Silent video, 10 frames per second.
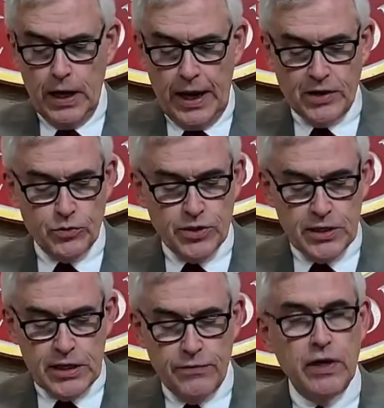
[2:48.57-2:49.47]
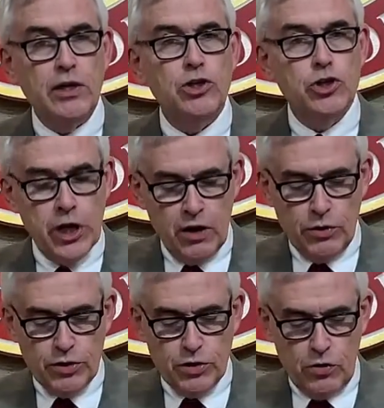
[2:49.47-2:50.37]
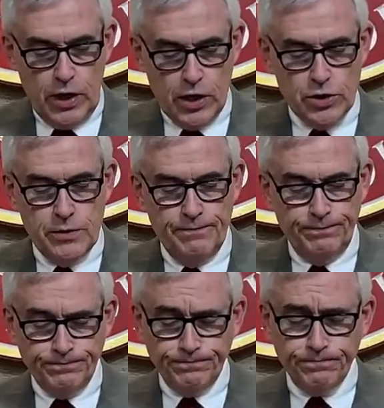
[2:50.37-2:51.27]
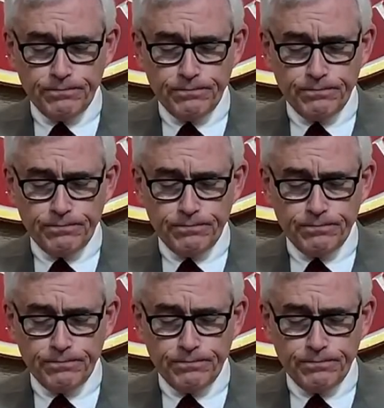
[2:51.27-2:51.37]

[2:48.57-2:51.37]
has received a generous donation